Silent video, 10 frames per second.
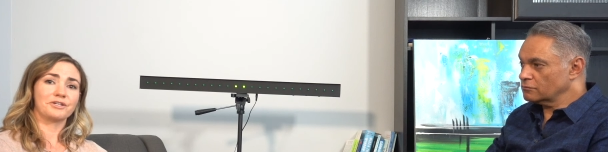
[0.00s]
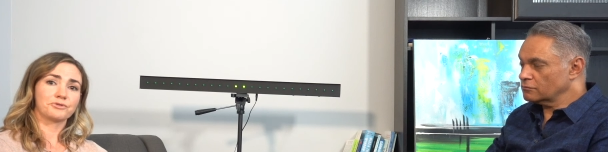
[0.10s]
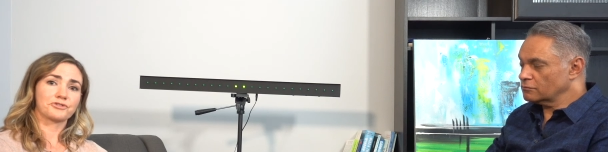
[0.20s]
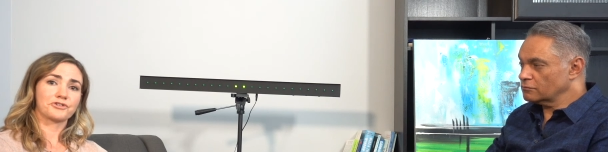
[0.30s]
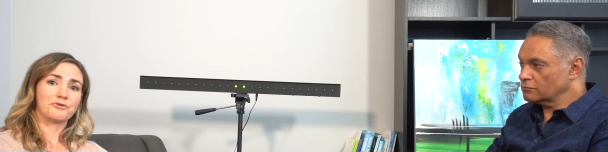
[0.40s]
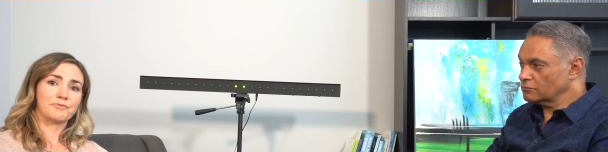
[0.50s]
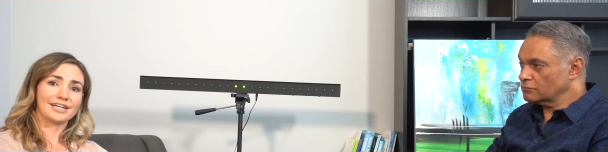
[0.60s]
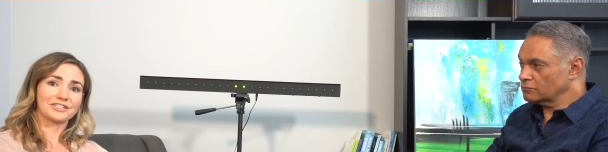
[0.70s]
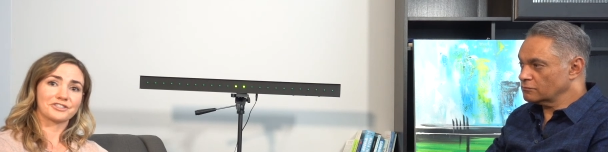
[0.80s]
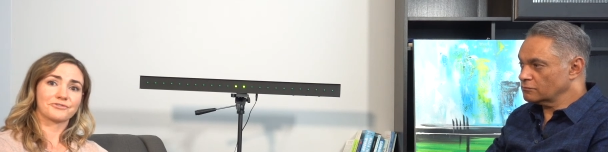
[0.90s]
Speaker 1: you so
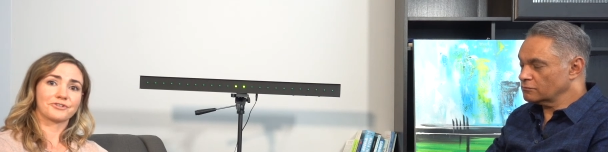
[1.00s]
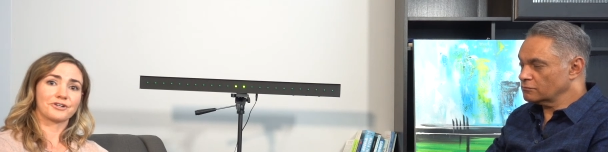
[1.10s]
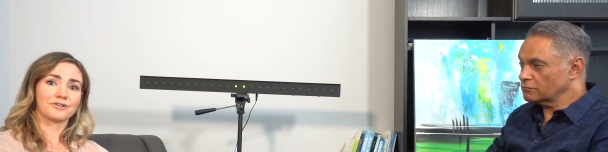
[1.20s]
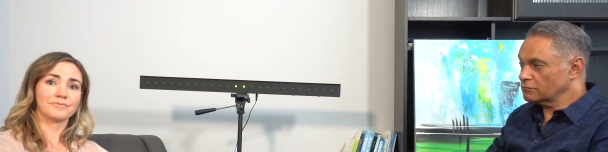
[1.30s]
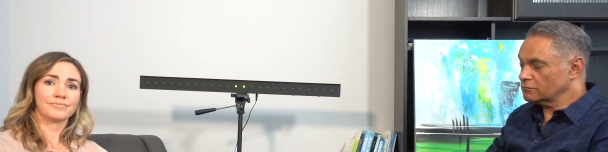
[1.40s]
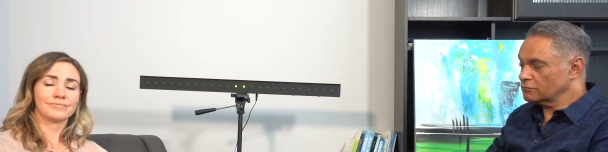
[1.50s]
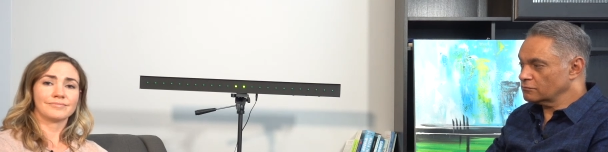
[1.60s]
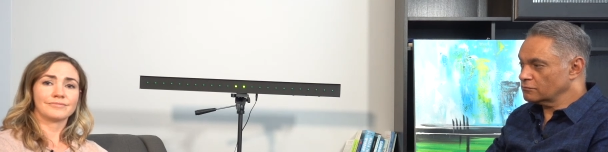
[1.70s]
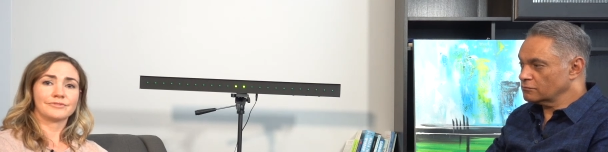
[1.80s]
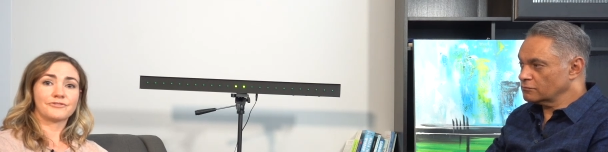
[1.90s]
much for
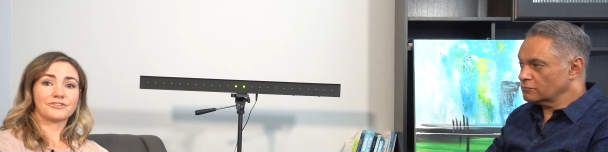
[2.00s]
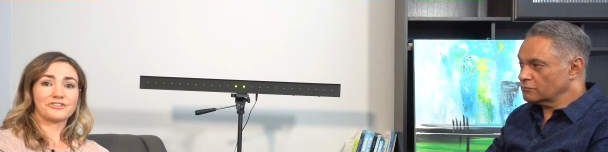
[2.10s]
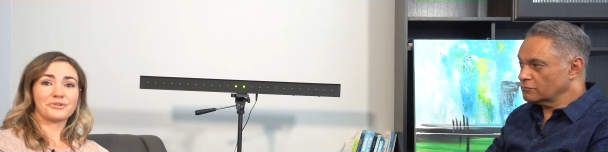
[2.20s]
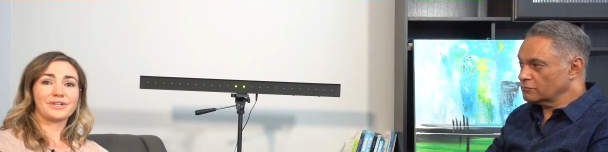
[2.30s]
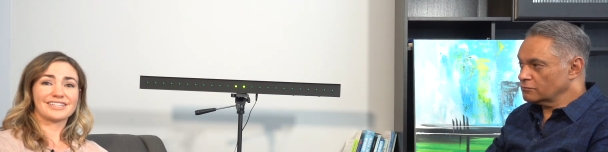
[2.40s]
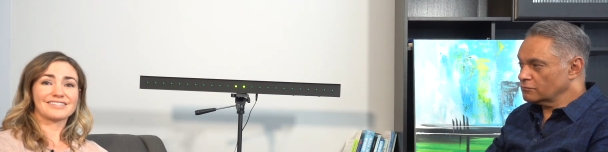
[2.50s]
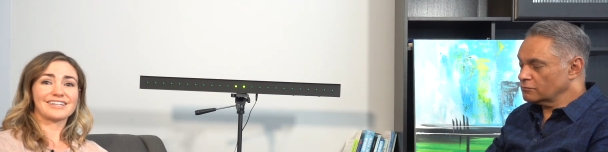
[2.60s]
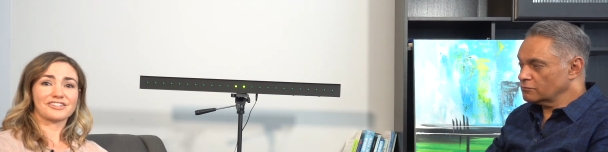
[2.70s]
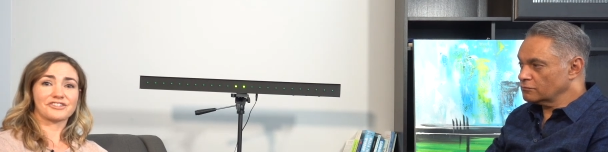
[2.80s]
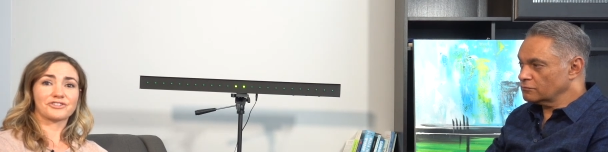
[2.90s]
for doing this
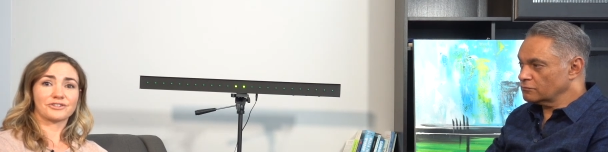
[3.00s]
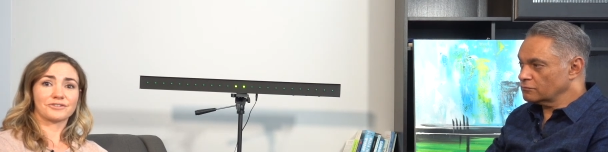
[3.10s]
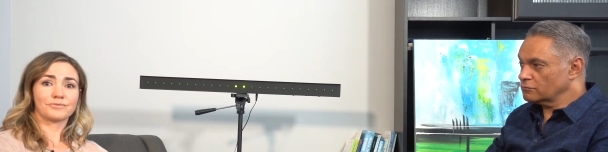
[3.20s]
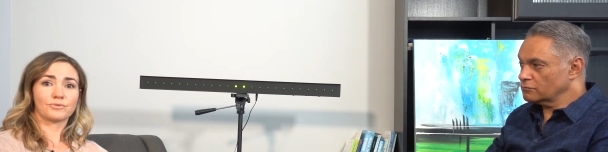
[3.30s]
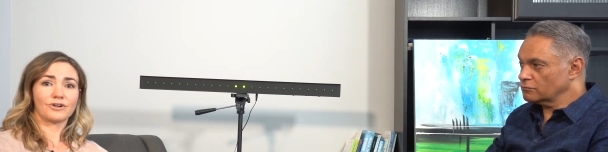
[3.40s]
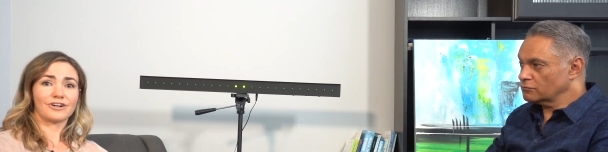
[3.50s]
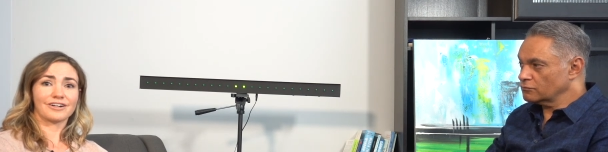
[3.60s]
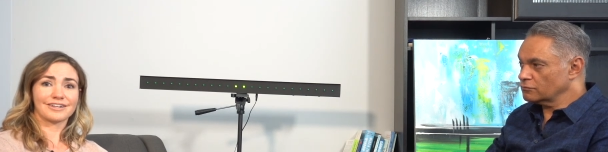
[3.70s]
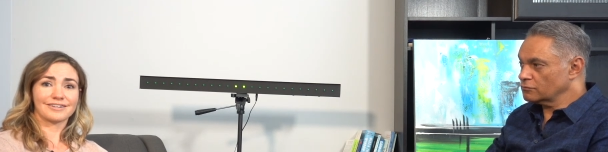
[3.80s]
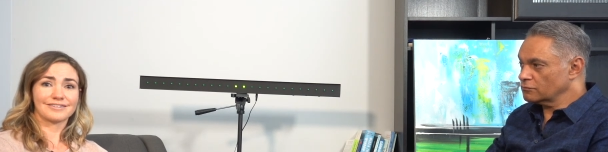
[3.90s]
extra
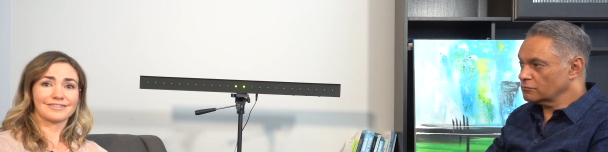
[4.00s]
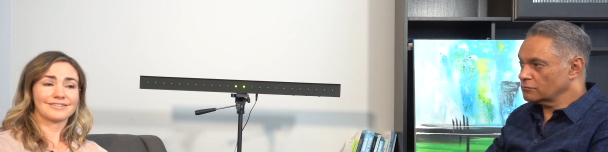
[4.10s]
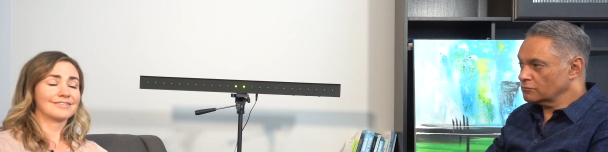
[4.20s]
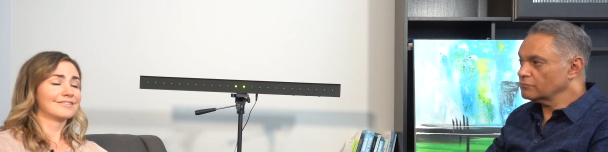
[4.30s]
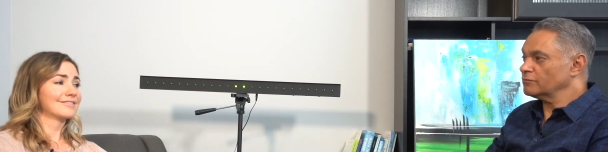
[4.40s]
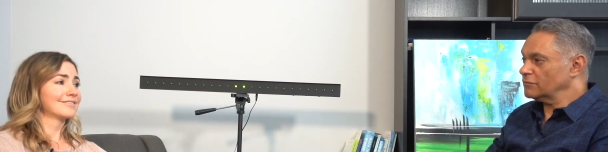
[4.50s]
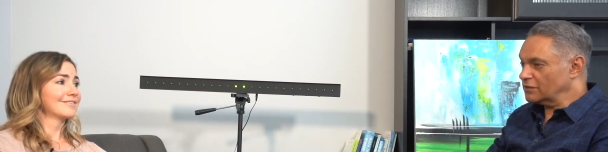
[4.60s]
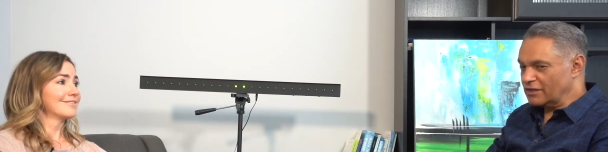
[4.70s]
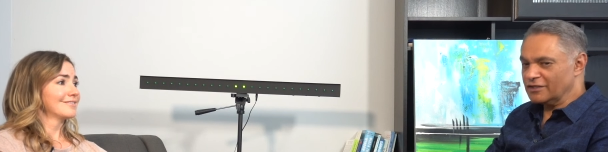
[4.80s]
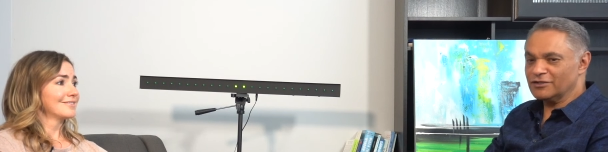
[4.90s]
work.
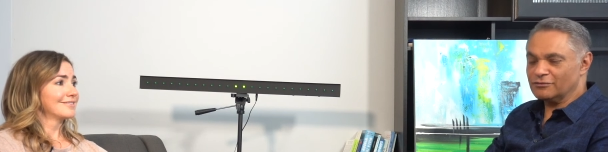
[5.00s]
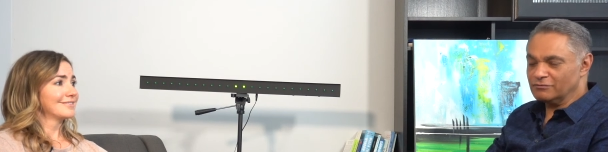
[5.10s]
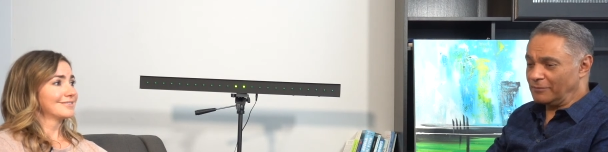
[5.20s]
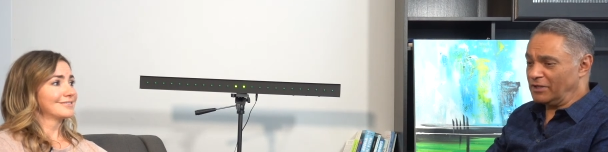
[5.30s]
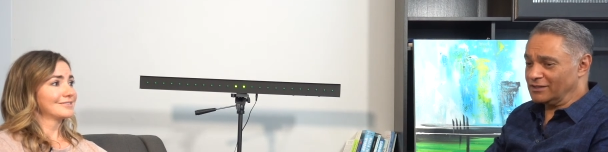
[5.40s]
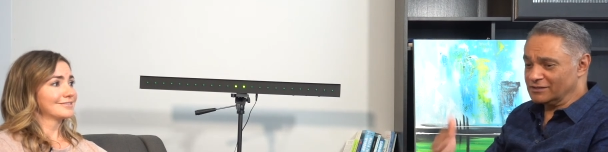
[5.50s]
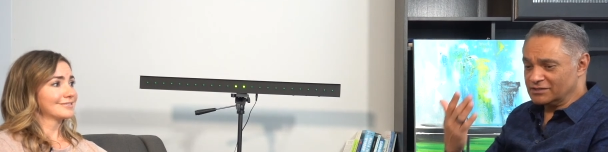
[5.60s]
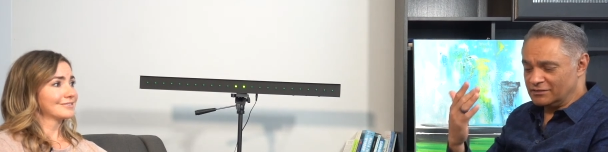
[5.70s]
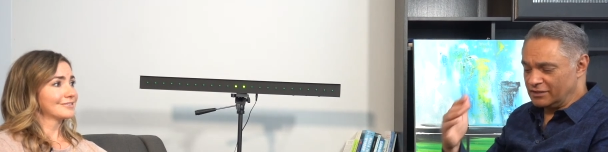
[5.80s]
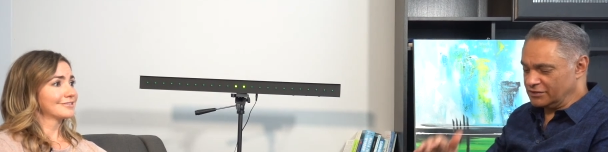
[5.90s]
Speaker 2: Thank you. I mean, I,
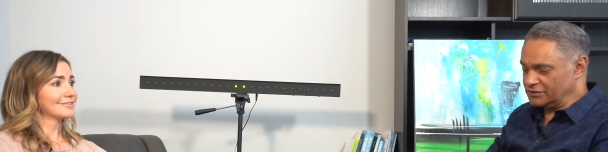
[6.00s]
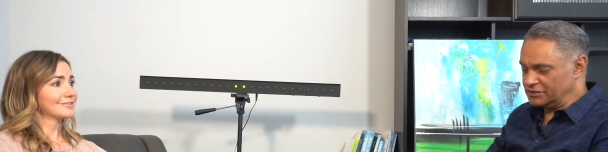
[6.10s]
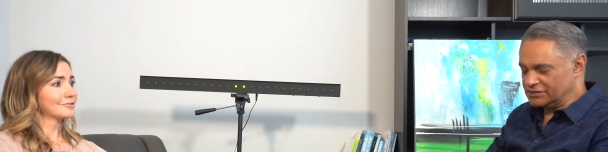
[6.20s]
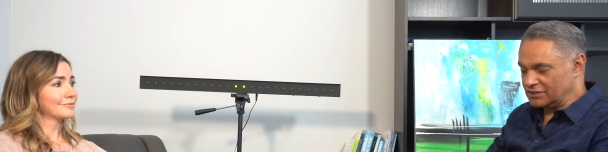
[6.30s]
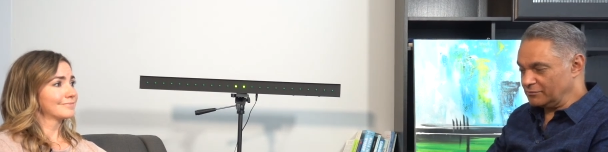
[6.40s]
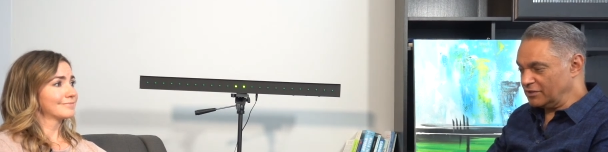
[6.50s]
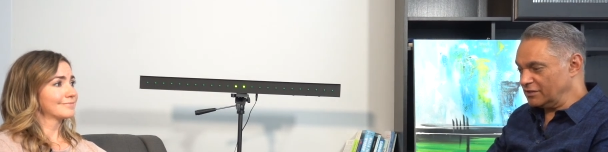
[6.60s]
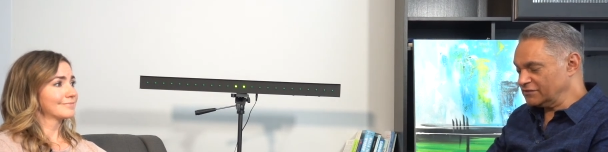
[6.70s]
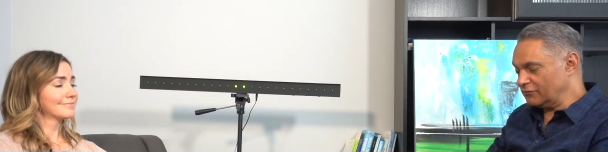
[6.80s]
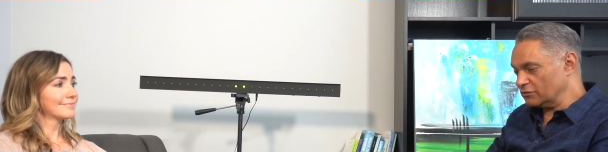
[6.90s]
and like you just said, I mean,
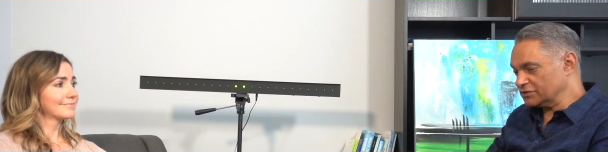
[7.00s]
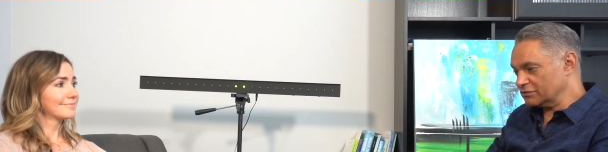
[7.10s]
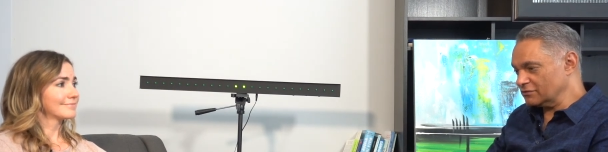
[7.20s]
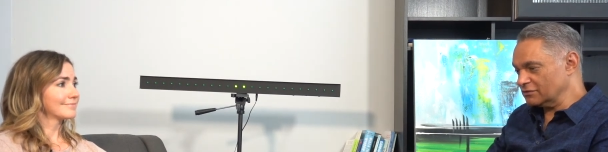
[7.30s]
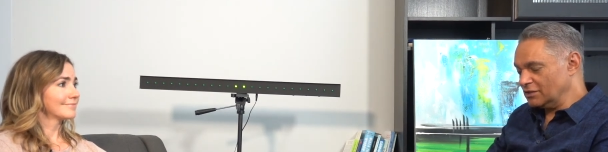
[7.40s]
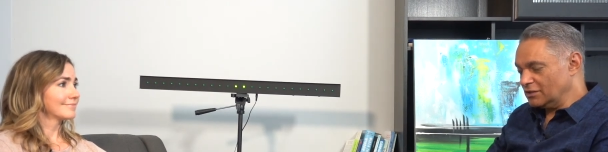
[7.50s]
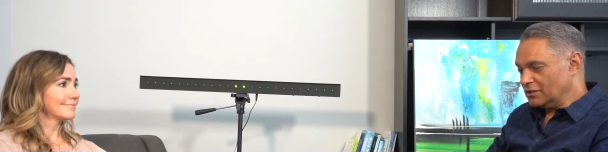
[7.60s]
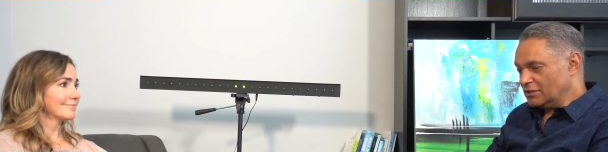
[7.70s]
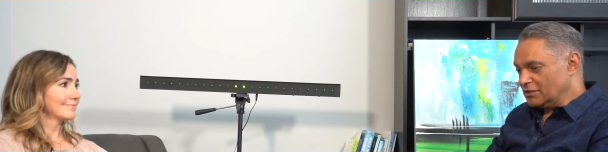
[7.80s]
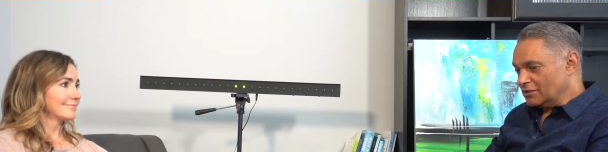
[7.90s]
these folks are,
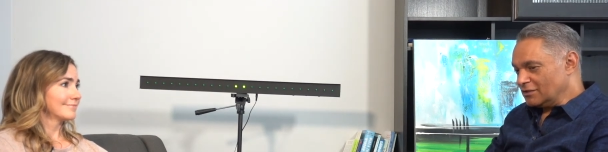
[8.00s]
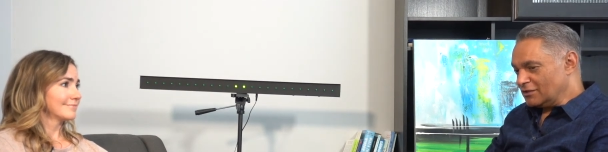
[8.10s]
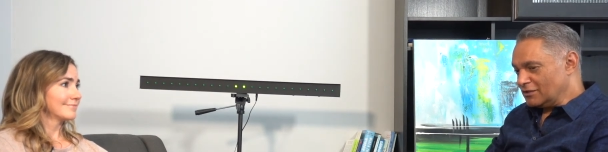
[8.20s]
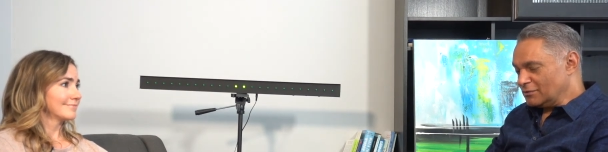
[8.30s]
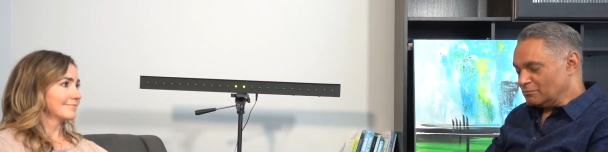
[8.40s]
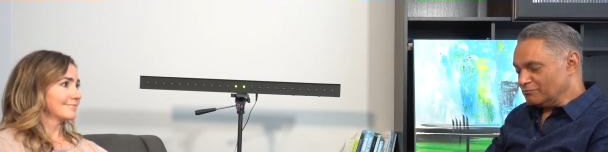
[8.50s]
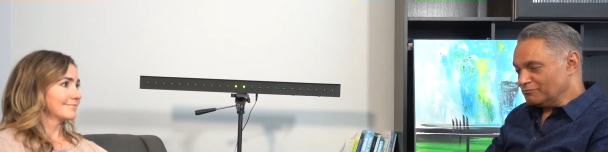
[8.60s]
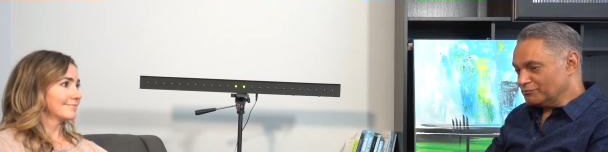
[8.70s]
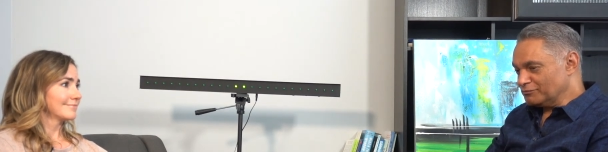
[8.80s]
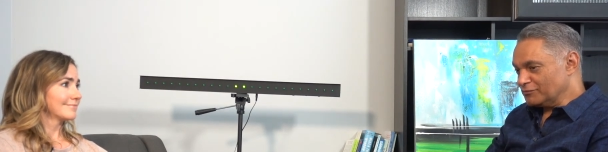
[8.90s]
um,
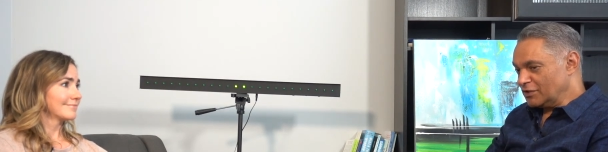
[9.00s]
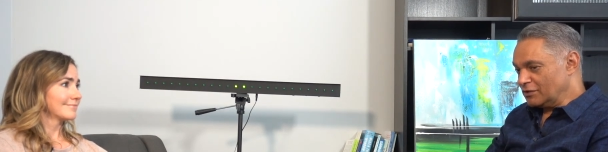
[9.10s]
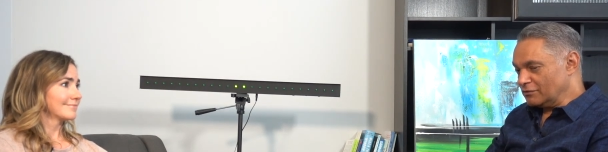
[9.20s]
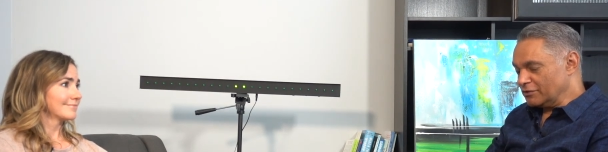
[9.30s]
you know,